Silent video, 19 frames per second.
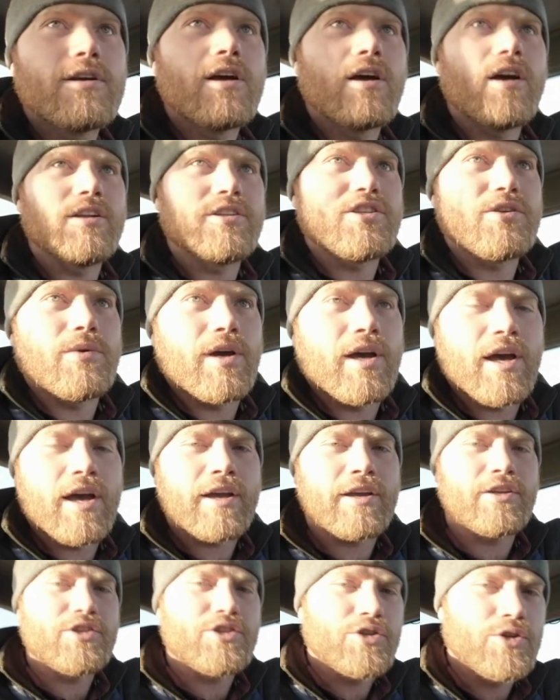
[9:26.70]
and see what I
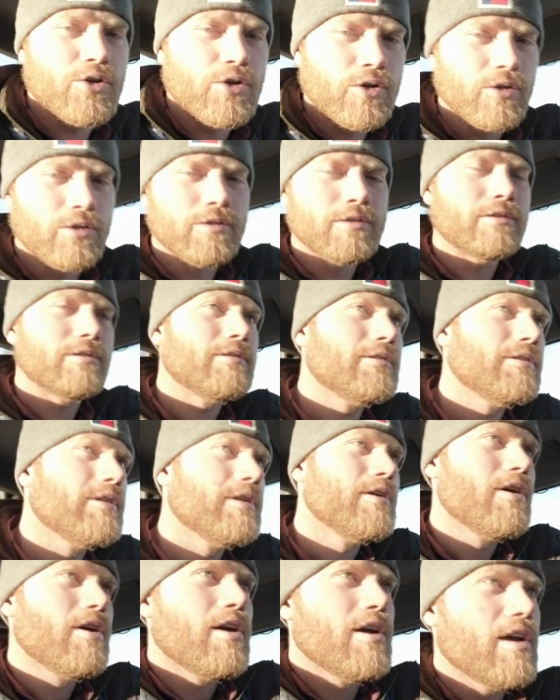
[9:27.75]
can show
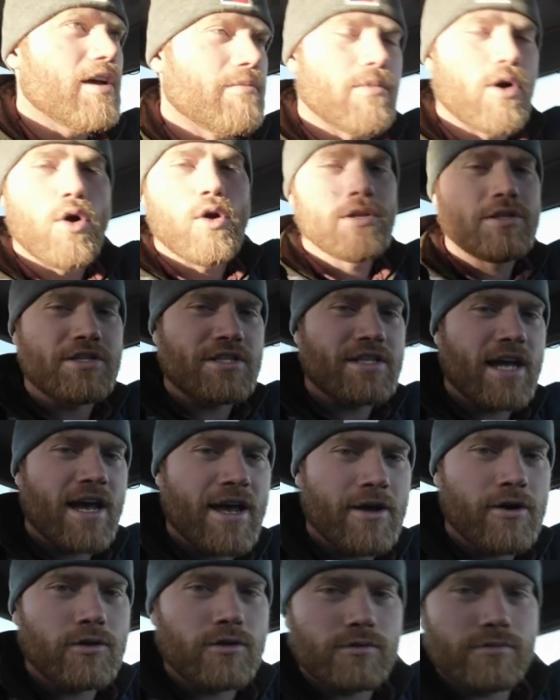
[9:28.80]
in my own
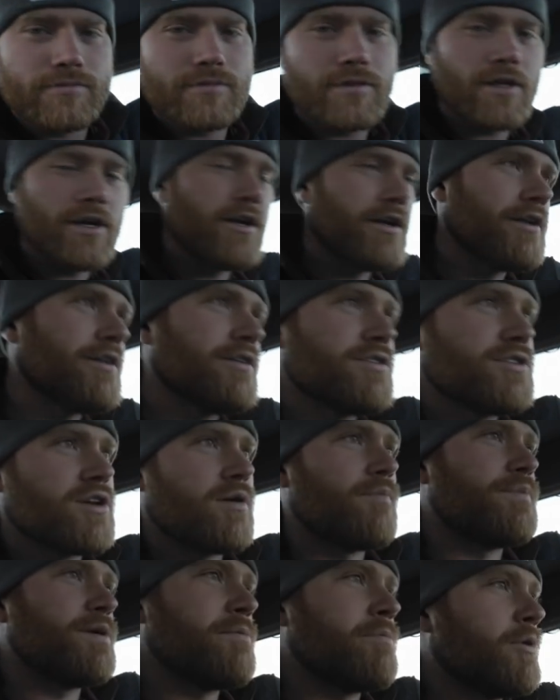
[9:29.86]
style, and
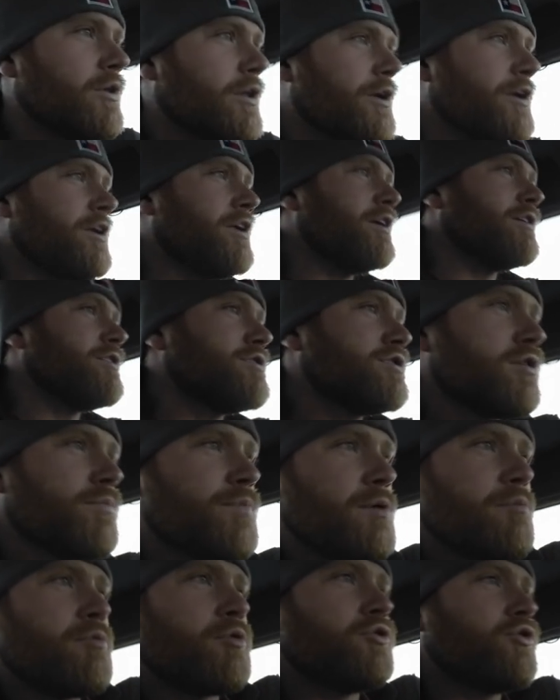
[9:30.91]
some people like it and some
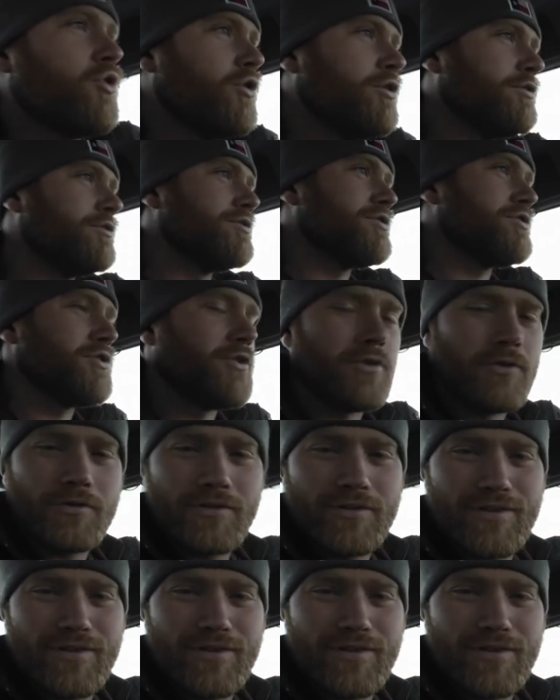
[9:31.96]
people don't, so